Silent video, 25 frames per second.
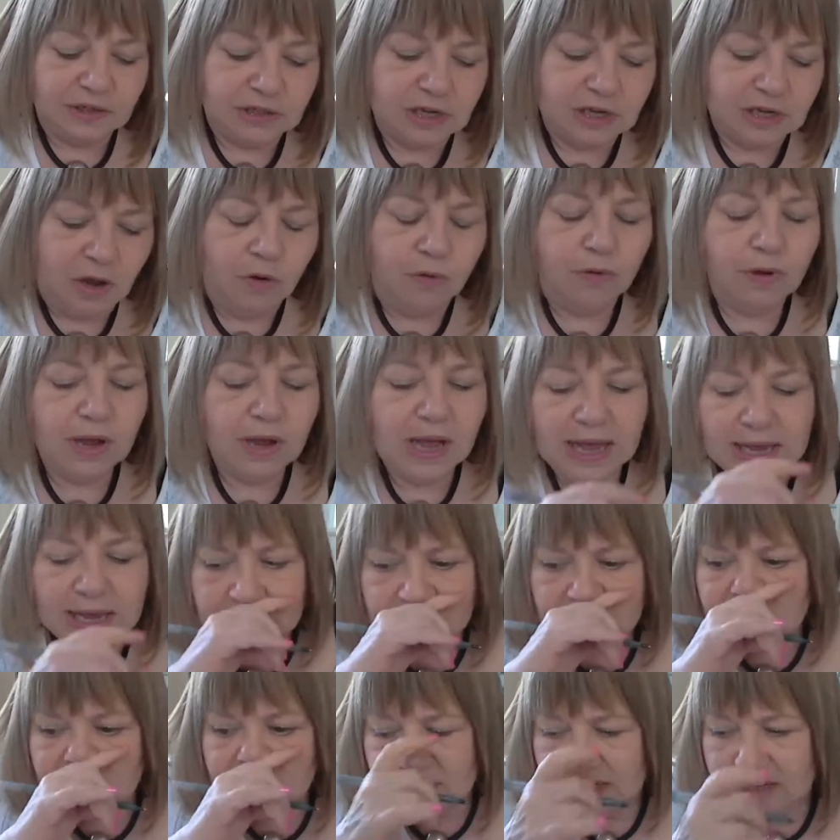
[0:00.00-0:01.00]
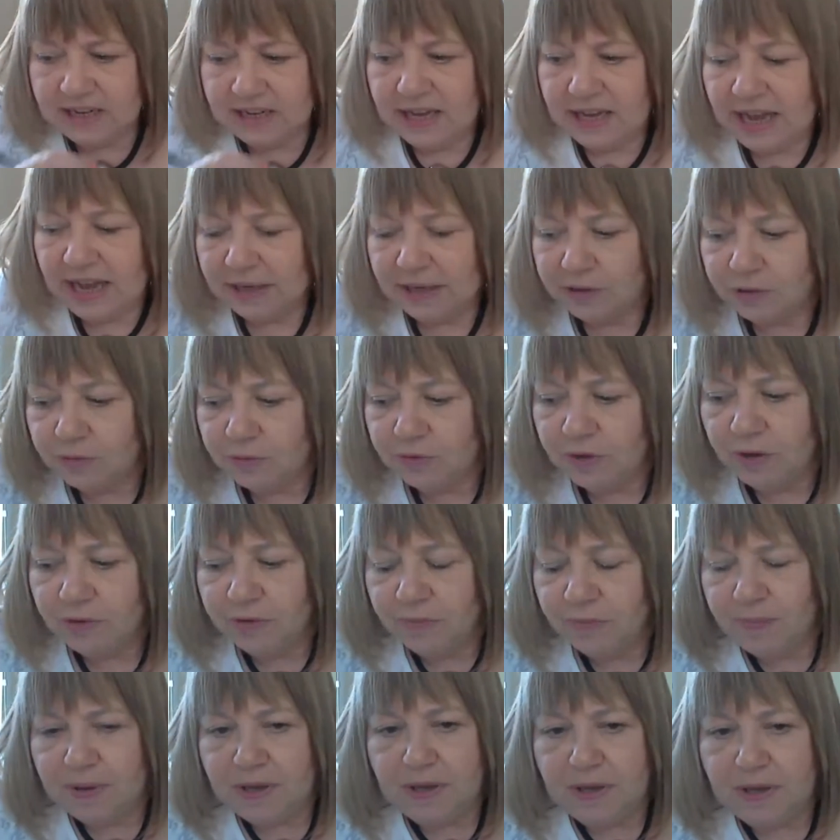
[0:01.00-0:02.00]
so actually, I do know
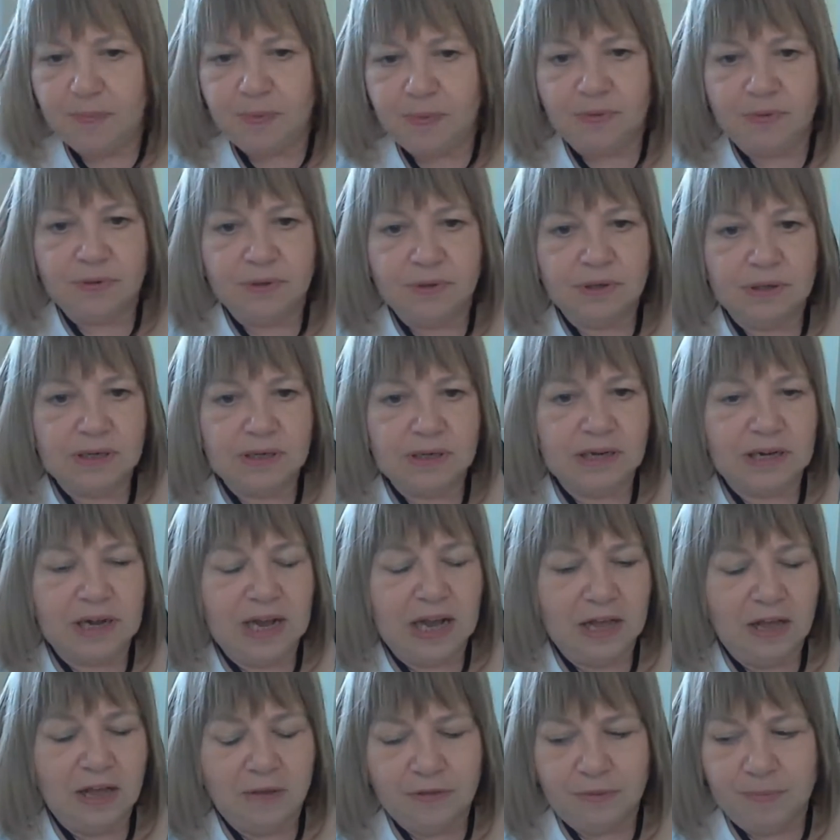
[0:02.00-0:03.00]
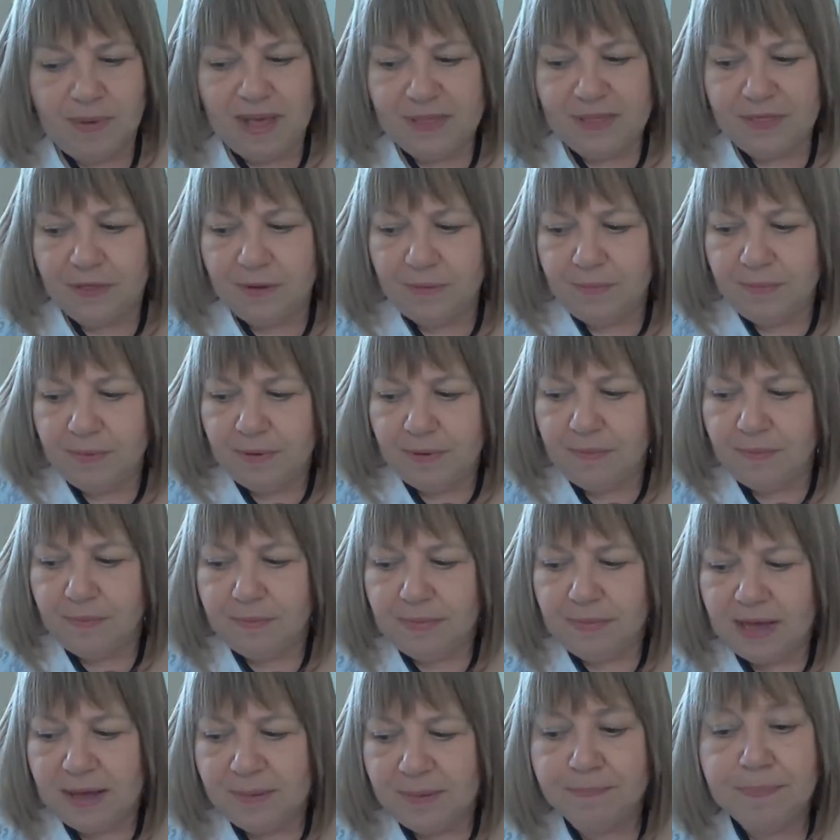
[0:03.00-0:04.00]
the people, the
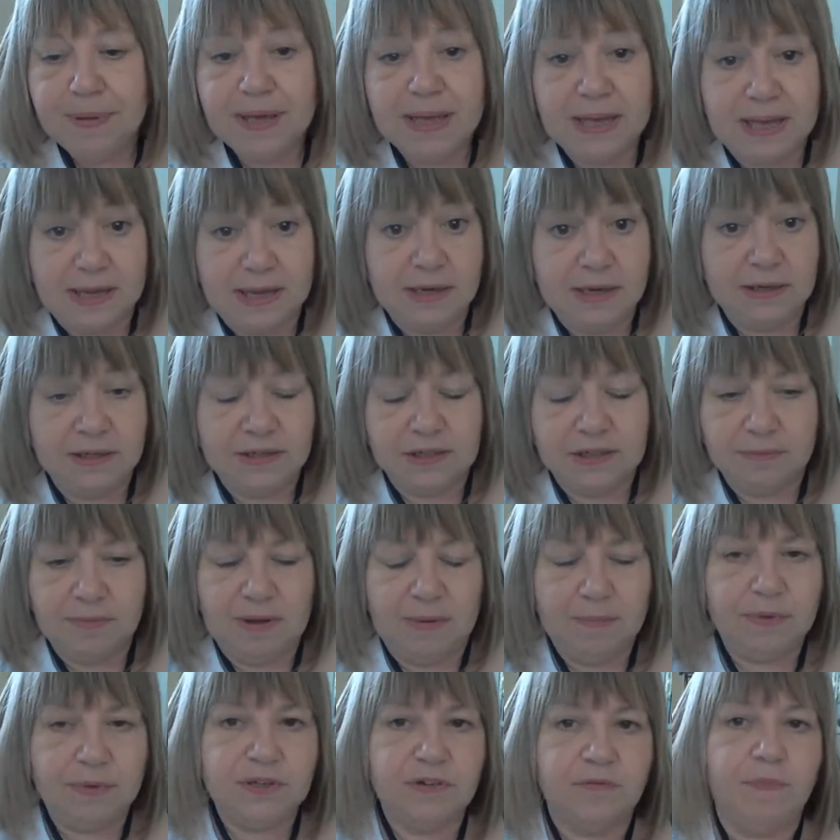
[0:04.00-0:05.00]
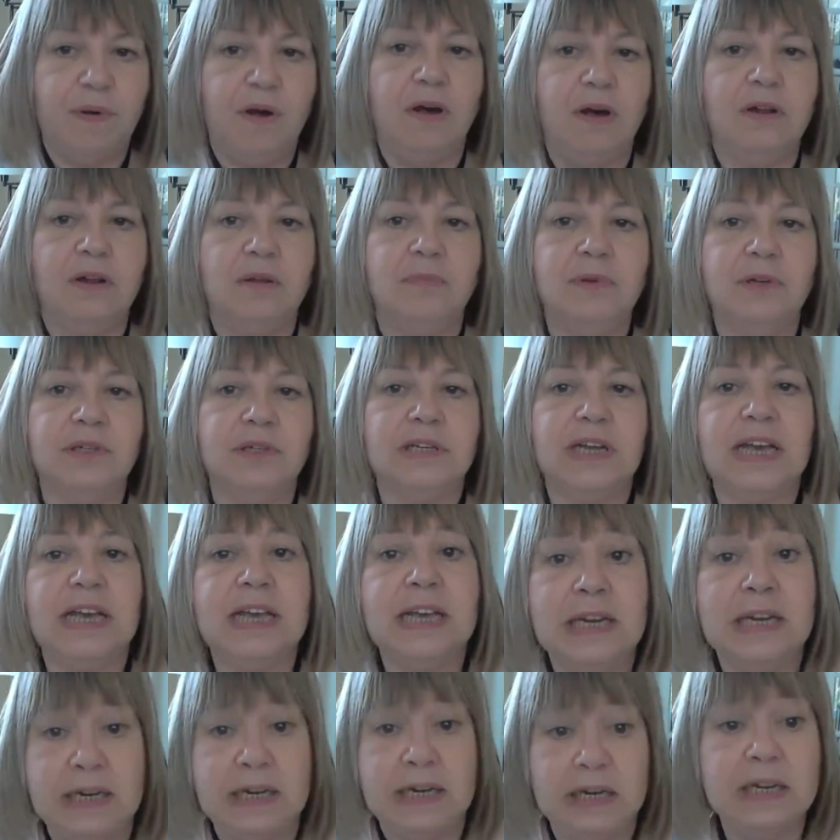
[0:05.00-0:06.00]
MPs, the members of Parliament
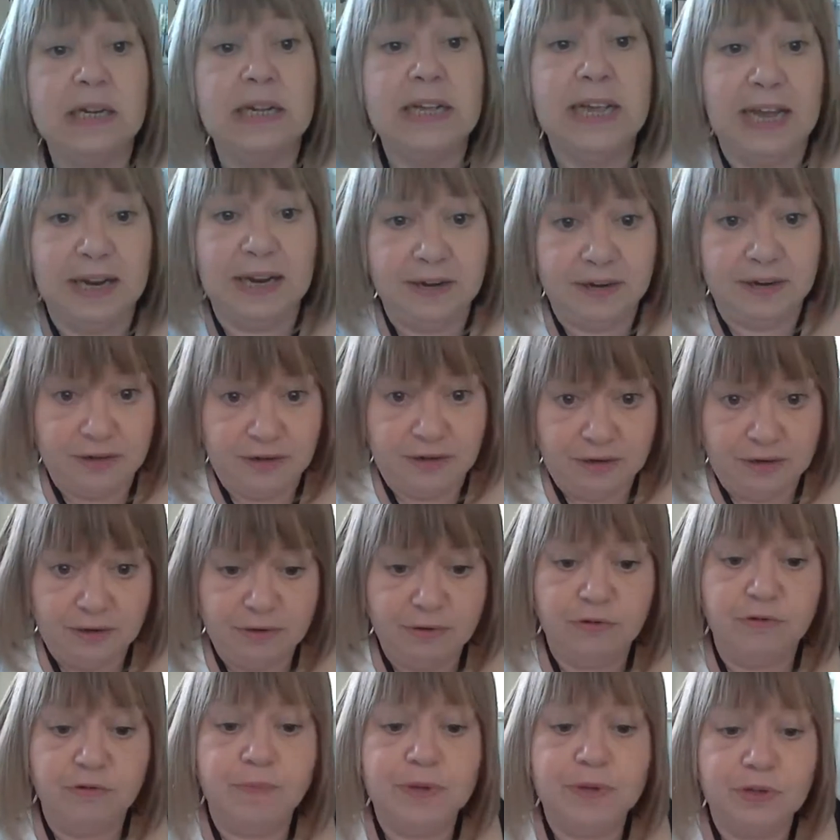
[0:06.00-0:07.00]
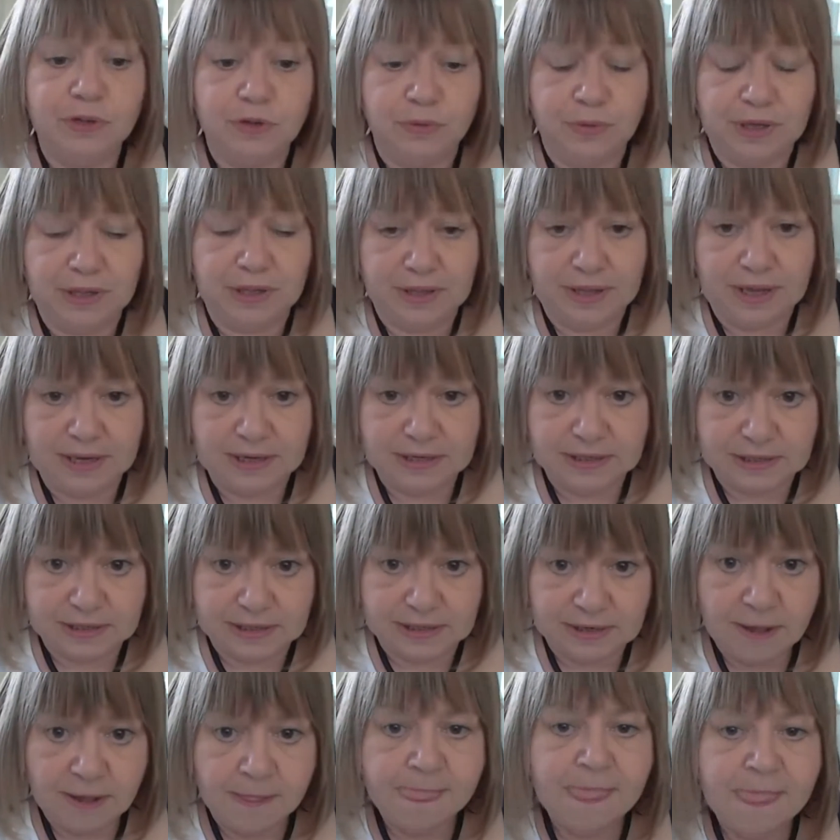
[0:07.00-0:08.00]
in Canada who've been doing
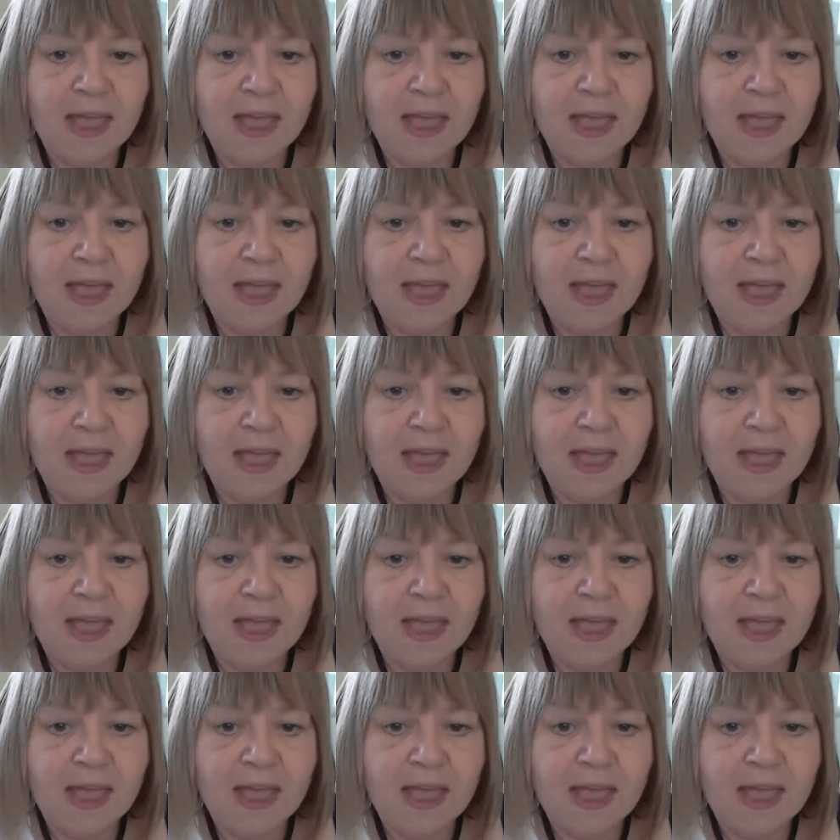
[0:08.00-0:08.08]
this.